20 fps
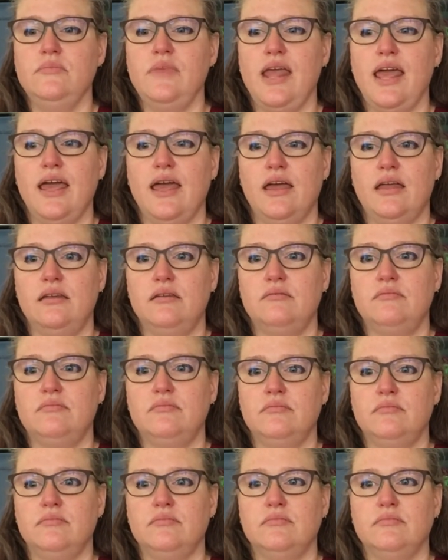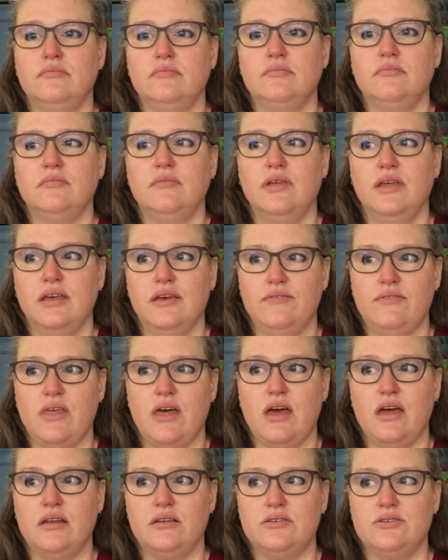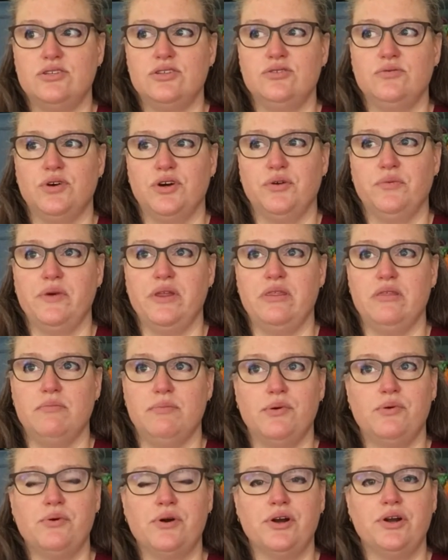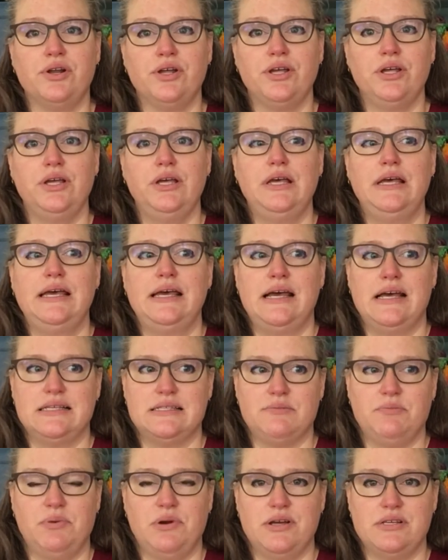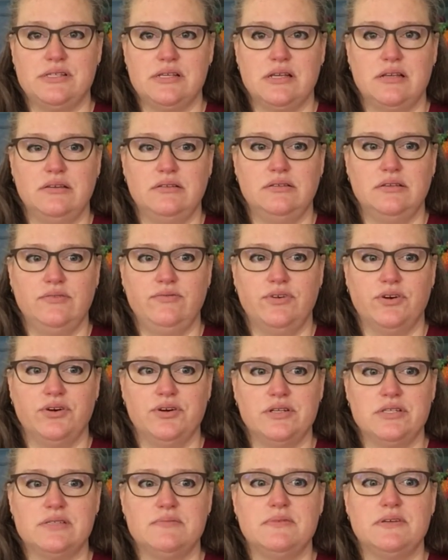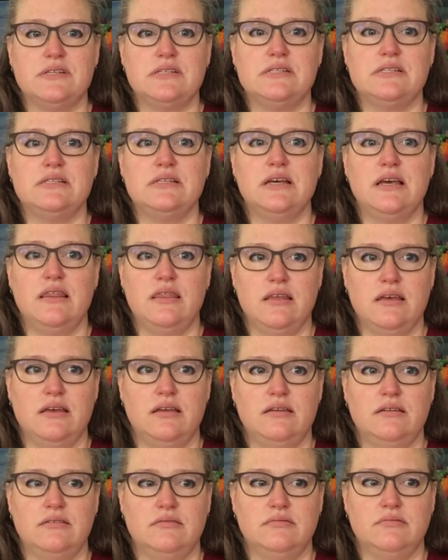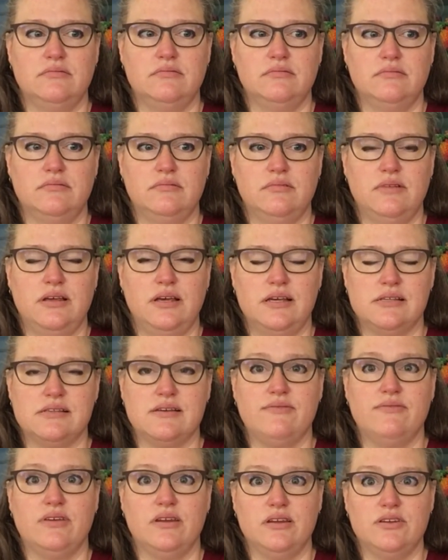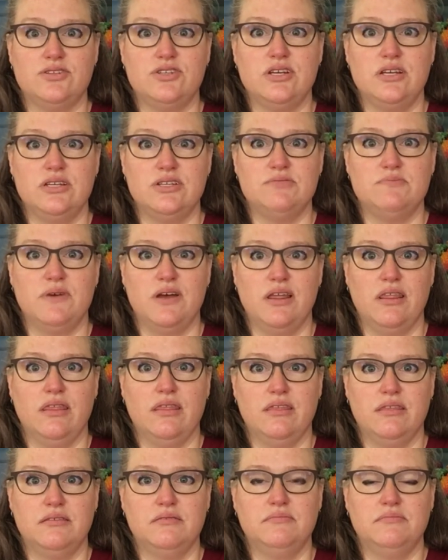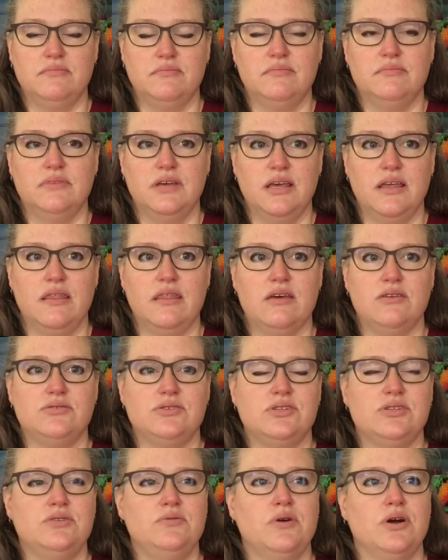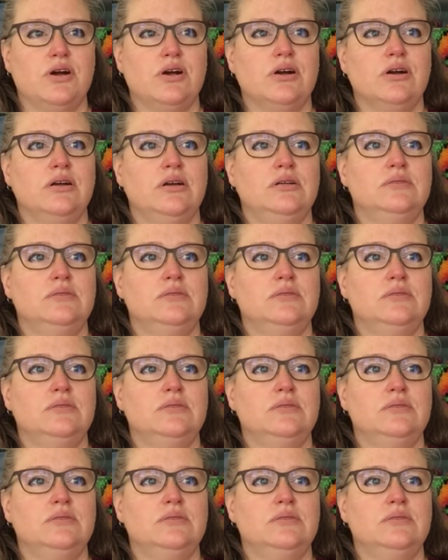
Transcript: and give that to her with the board as a present for Christmas, and then as I finish each month, get those to her.